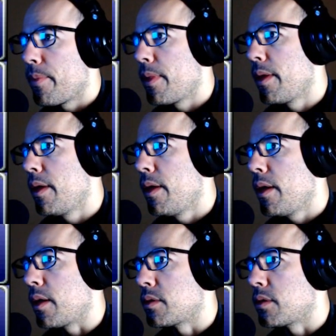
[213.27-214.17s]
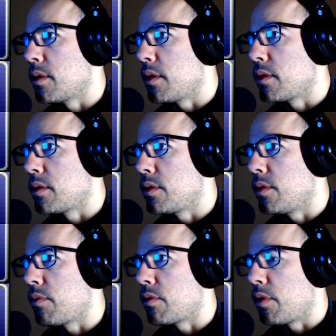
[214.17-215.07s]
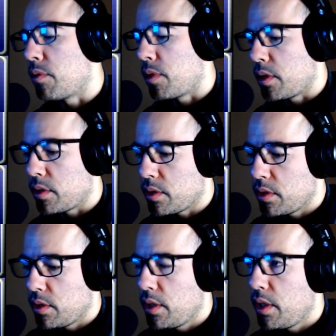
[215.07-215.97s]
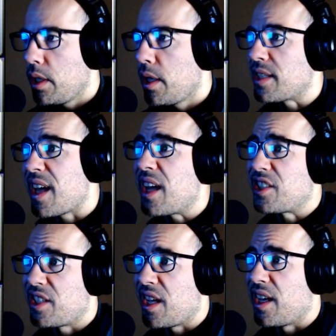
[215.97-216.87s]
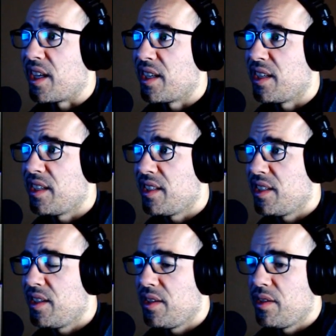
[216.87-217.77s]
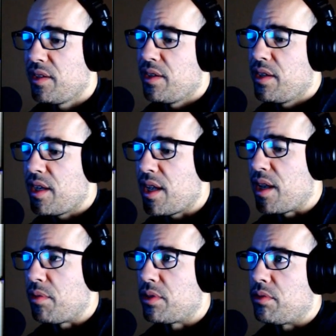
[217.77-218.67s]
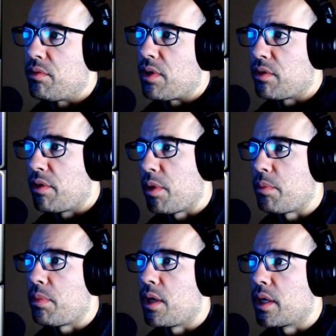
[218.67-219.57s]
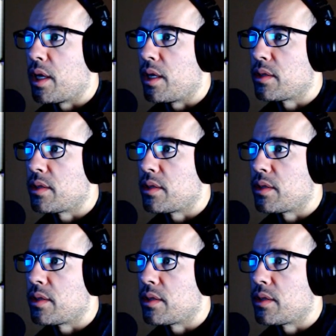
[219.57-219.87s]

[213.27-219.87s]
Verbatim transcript: Actually, let's do Retro Rewind as a hashtag, and we'll do Retro Rewind Podcast.